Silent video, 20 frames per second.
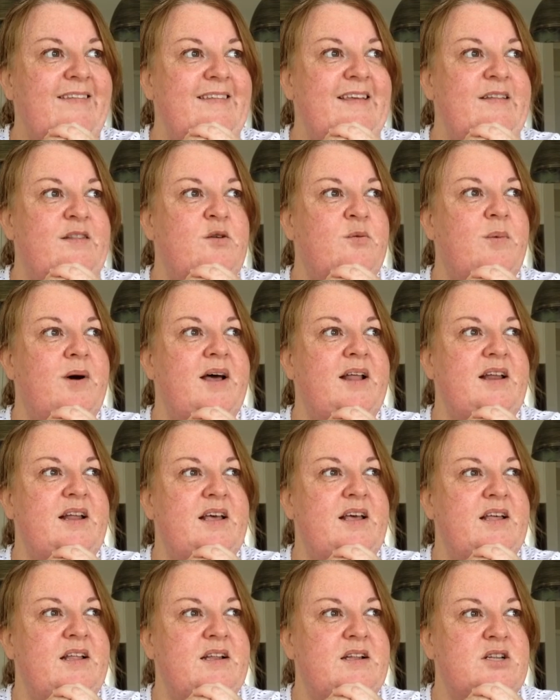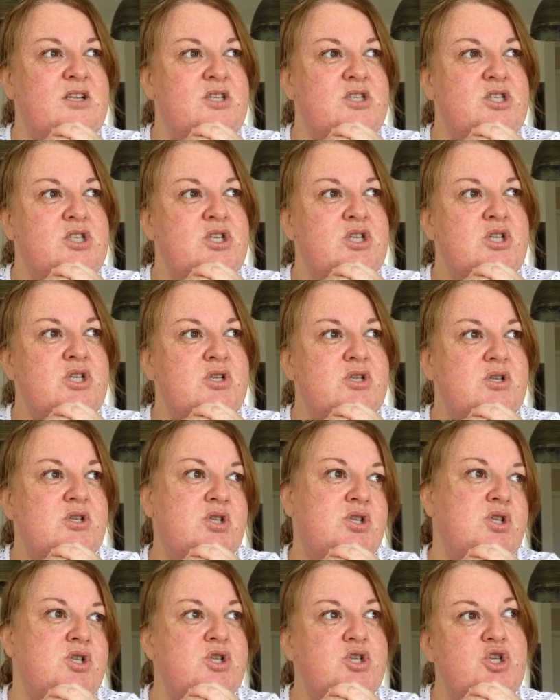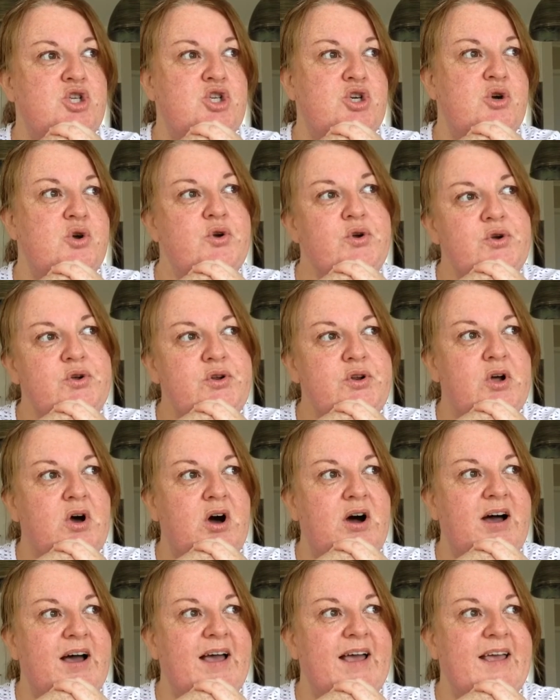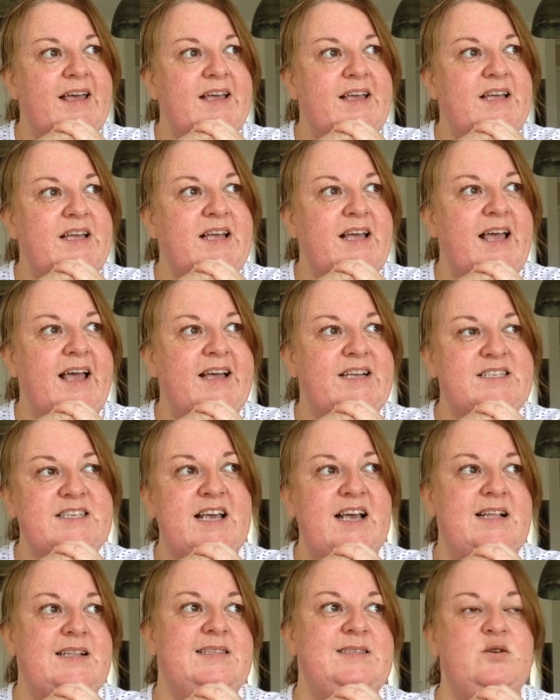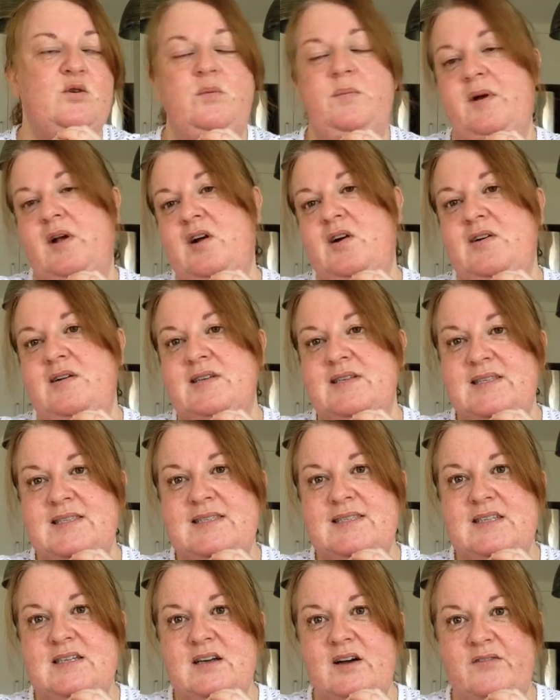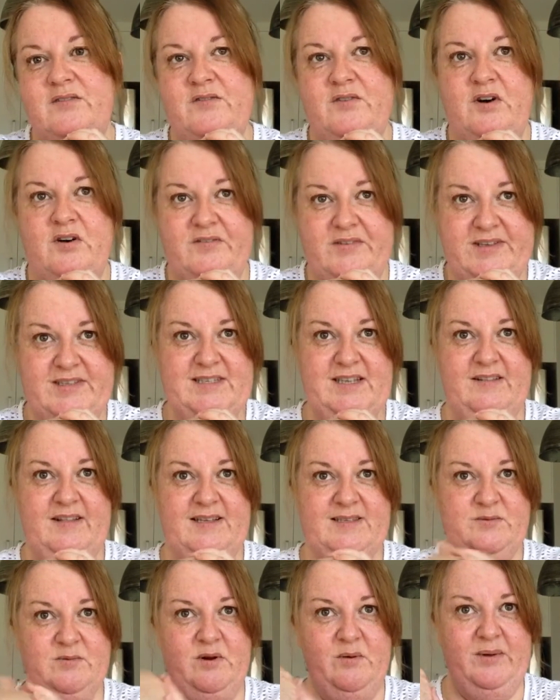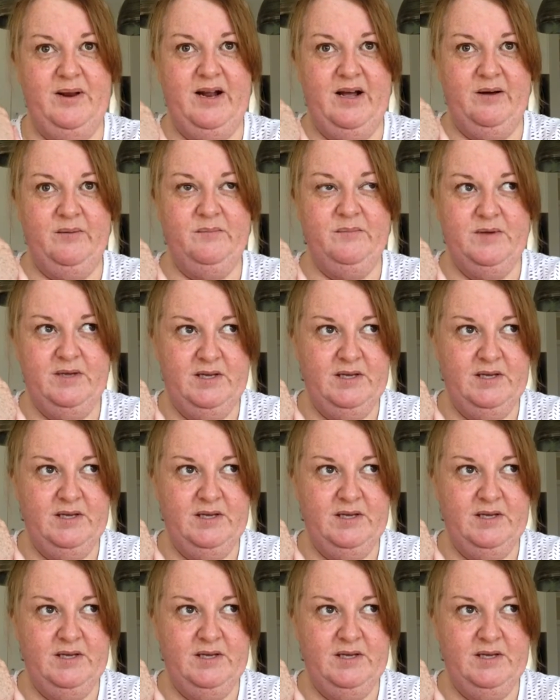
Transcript: then the one in June I had to cancel because obviously that's when I went up